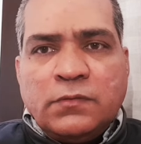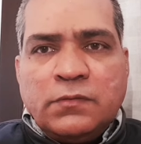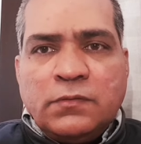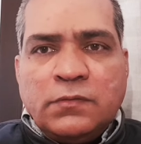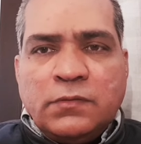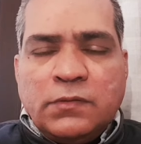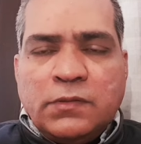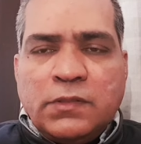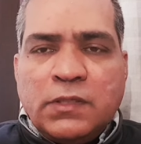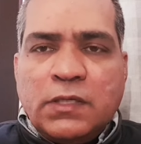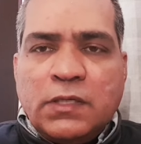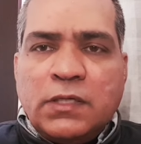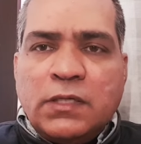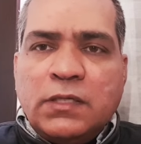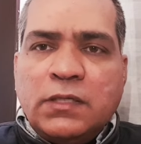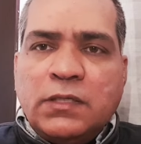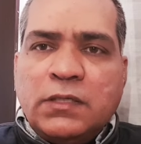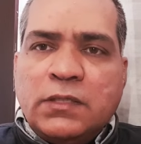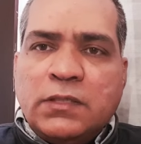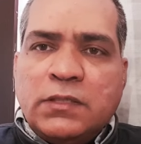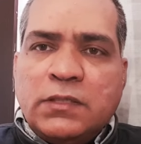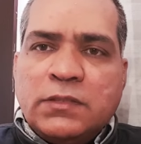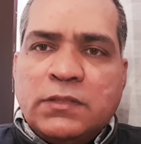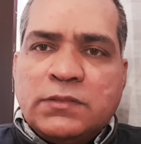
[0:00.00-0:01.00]
The
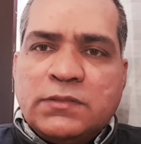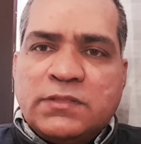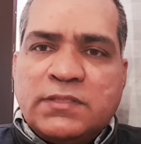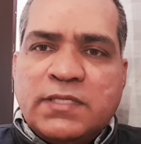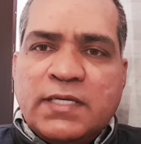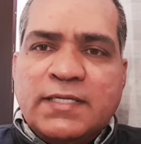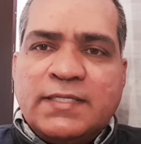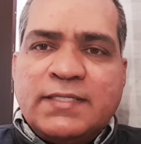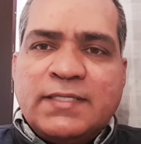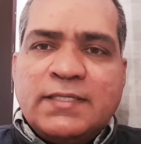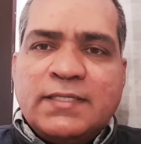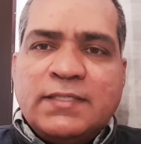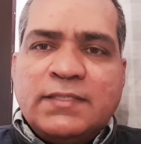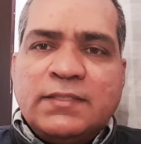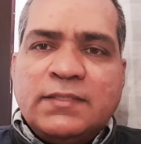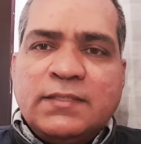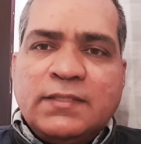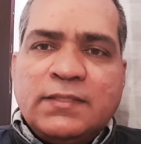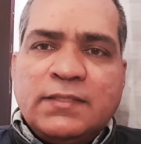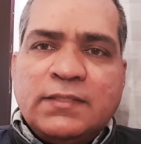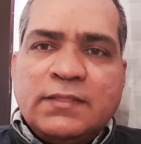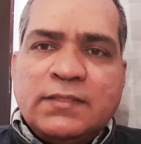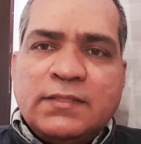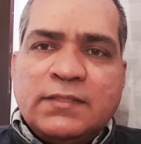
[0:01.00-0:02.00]
Satan,
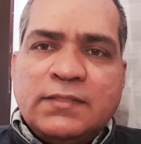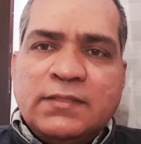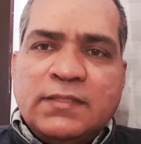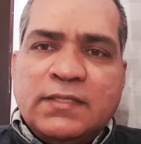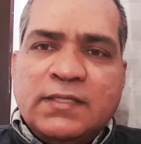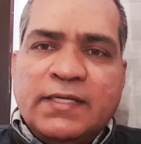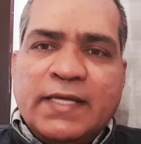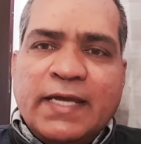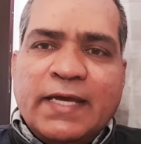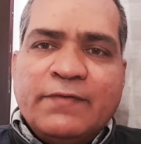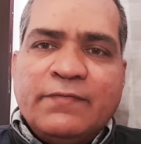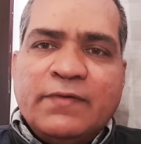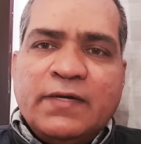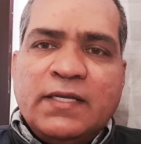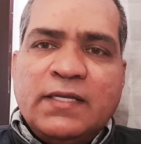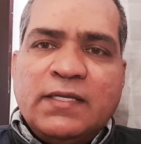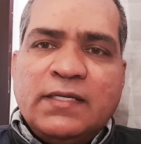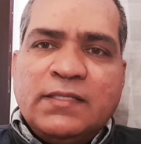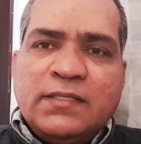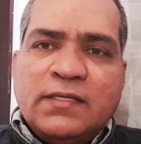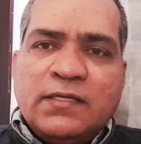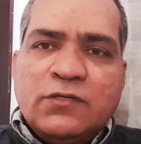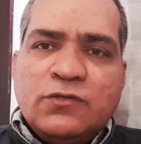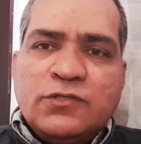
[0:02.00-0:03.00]
the devil,
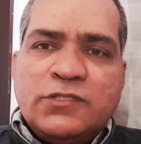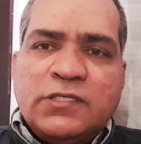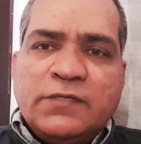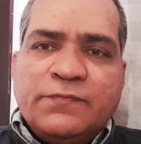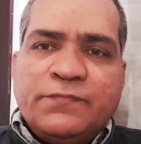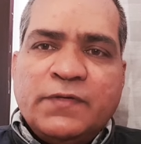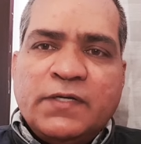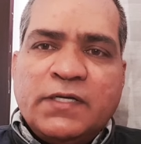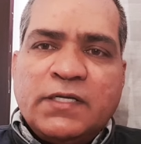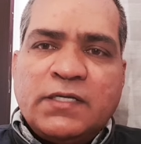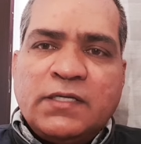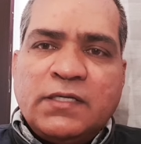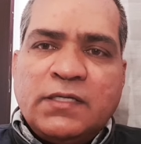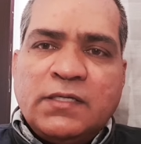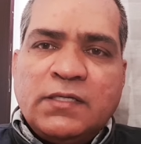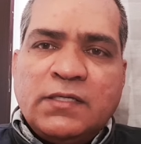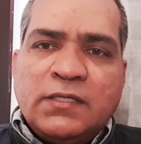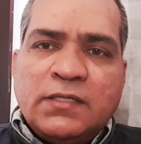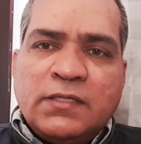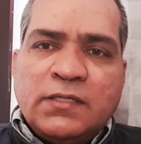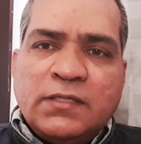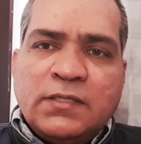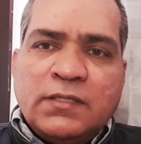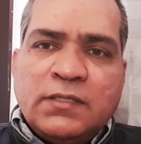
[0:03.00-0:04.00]
the Lucifer,
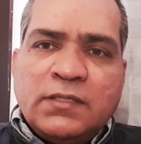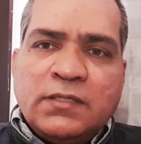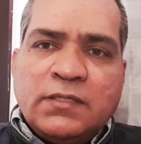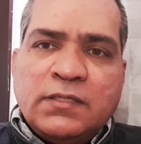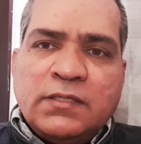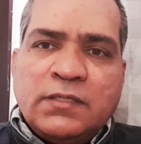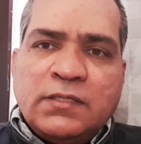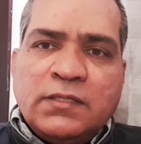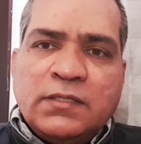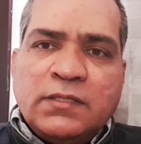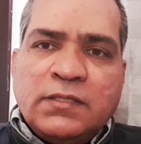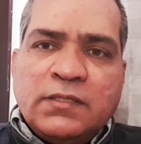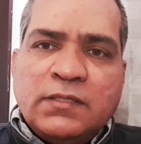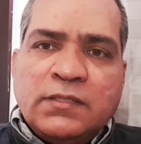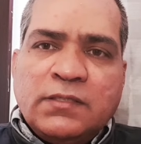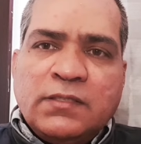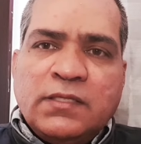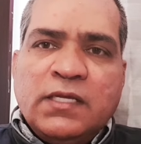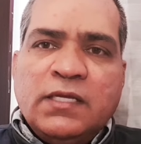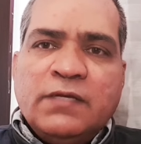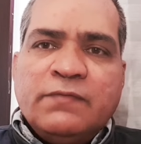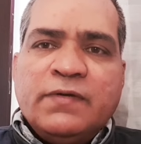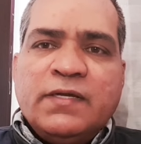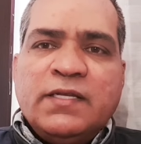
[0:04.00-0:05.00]
the
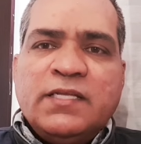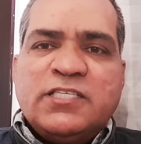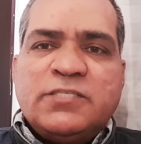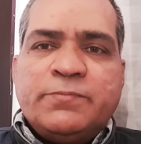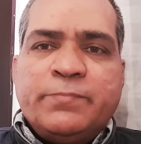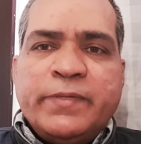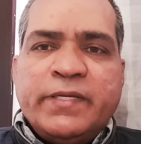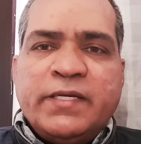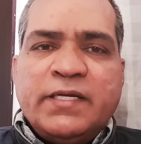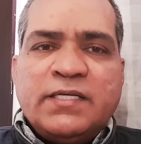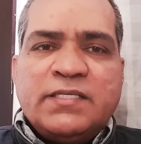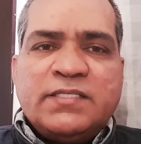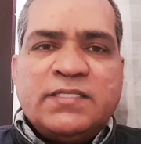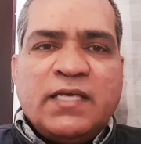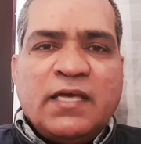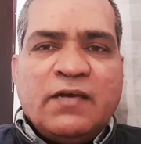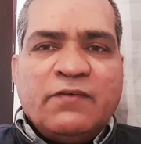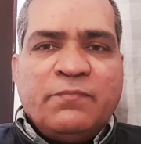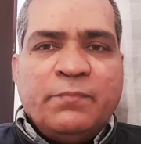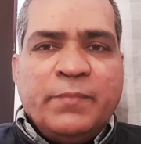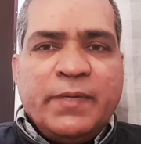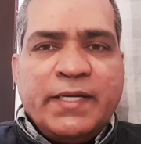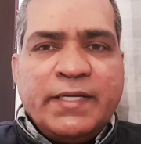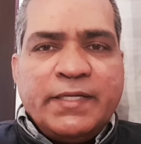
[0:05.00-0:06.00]
evil spirits
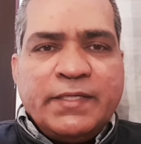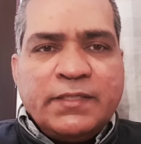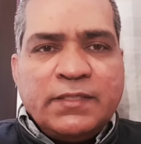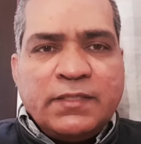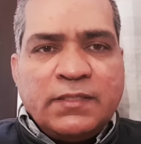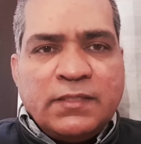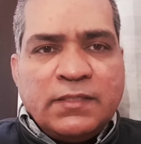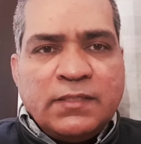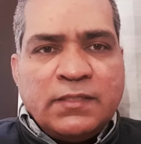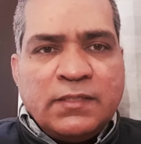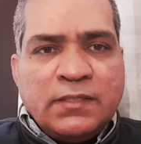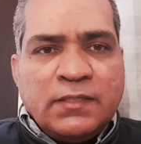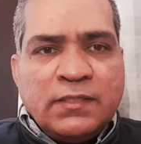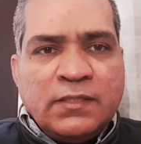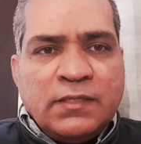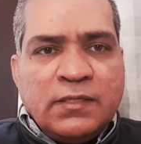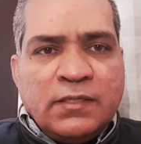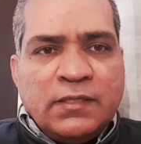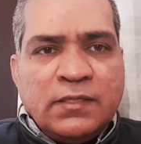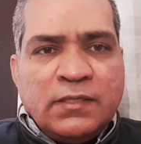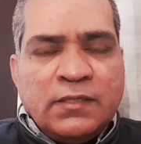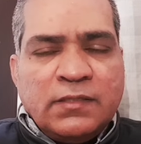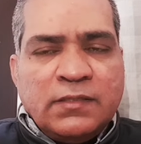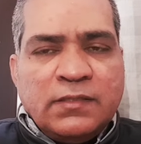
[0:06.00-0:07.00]
have made
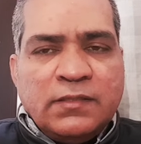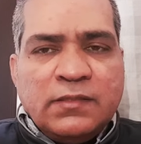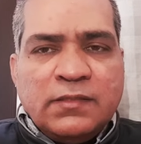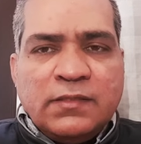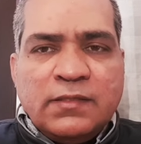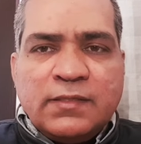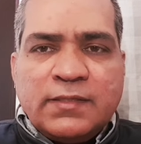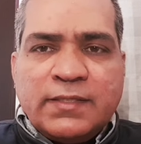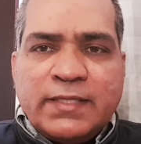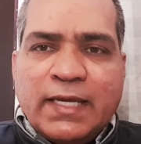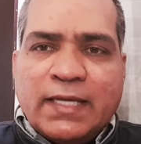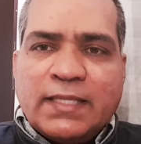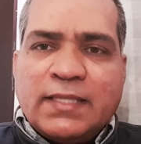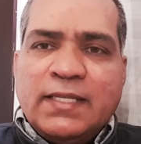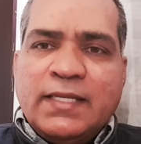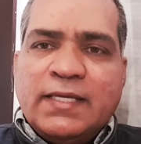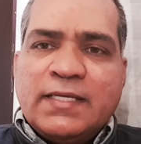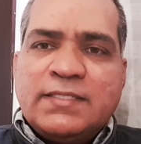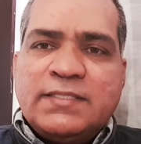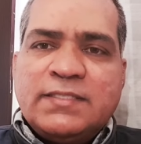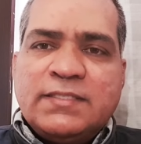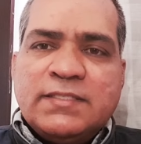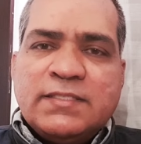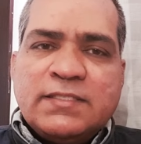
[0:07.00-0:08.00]

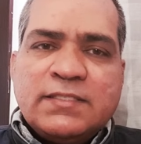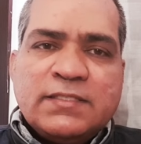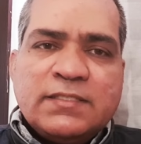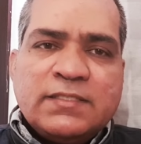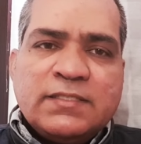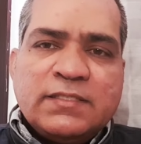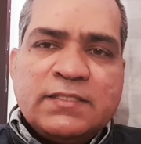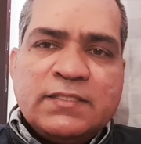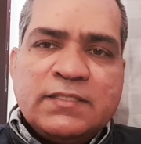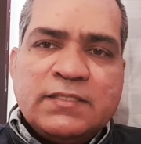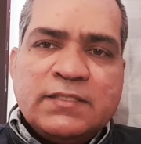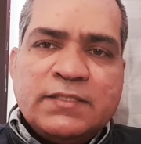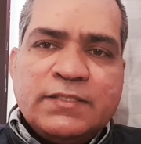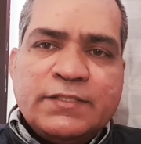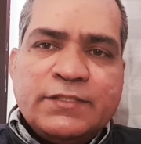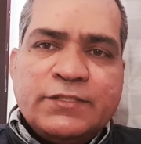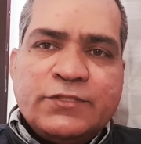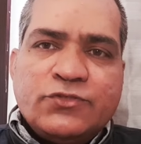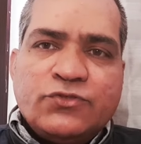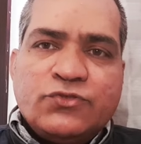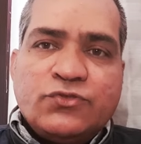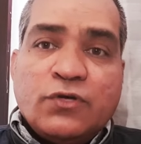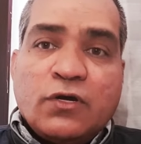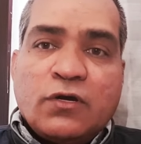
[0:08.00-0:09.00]
Catholics
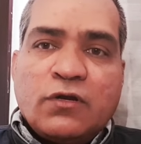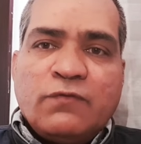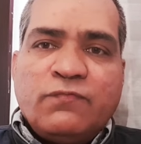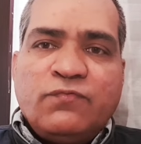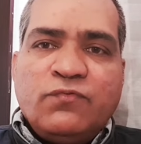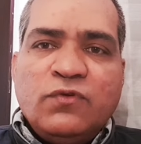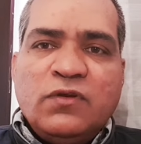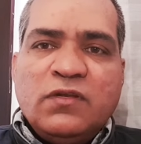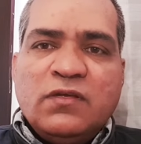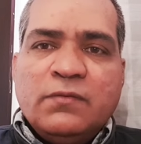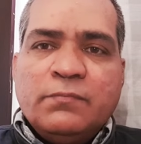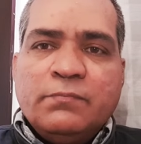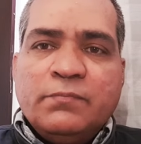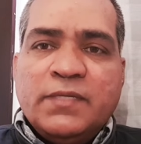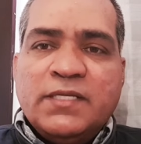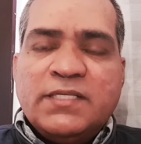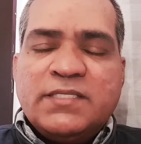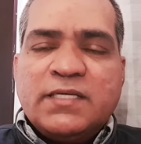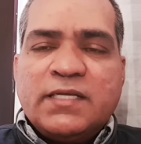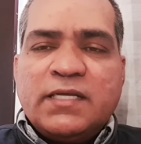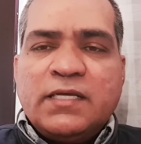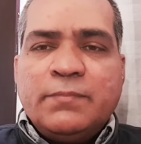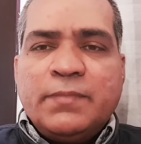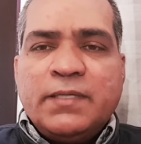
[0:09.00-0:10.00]
sorrowful,
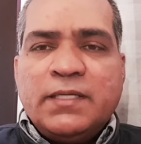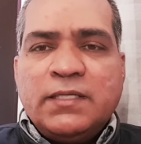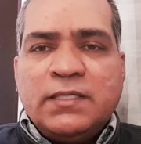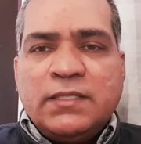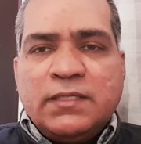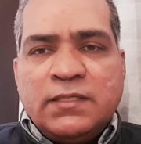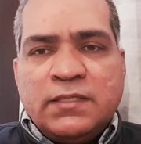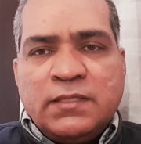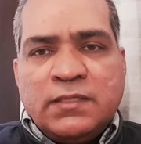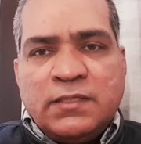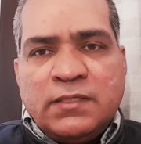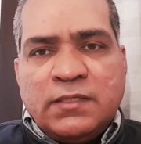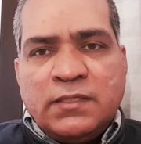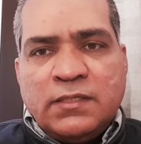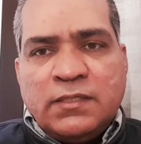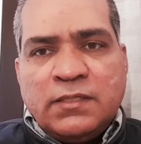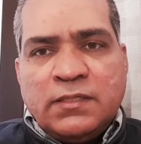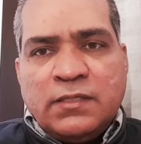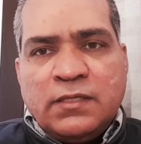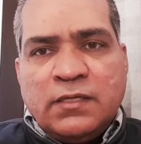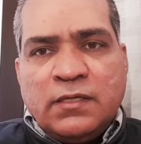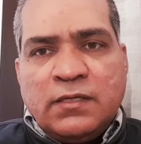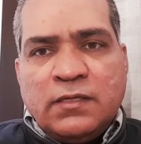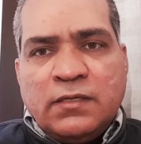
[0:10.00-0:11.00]
miserable,
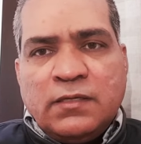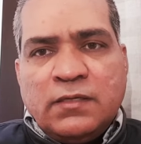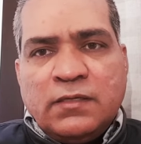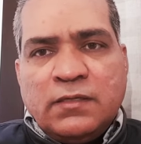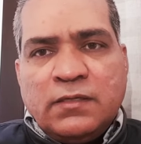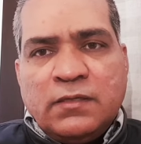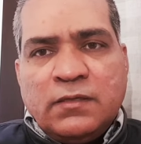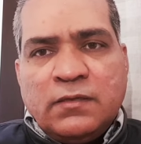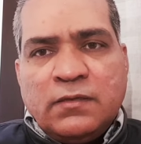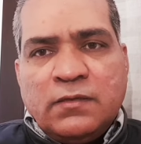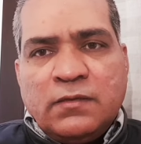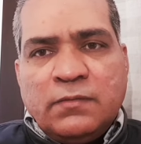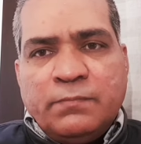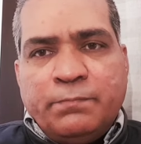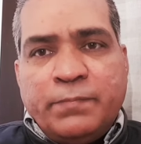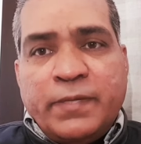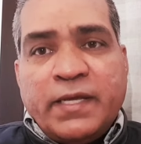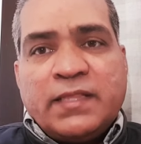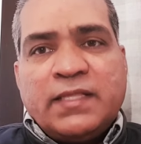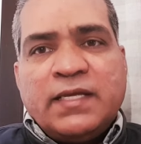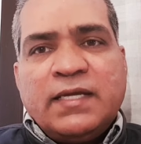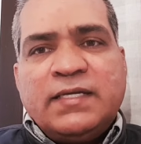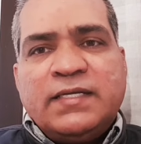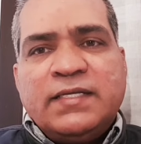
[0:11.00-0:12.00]

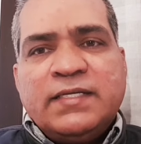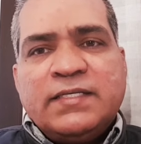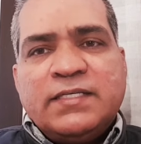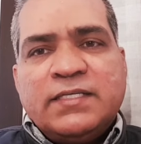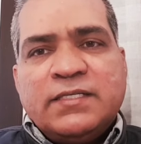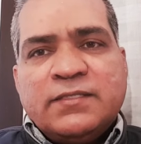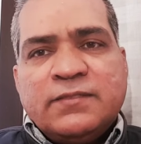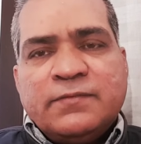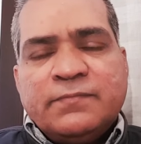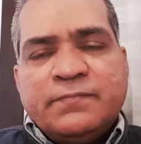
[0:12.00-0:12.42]
pathetic,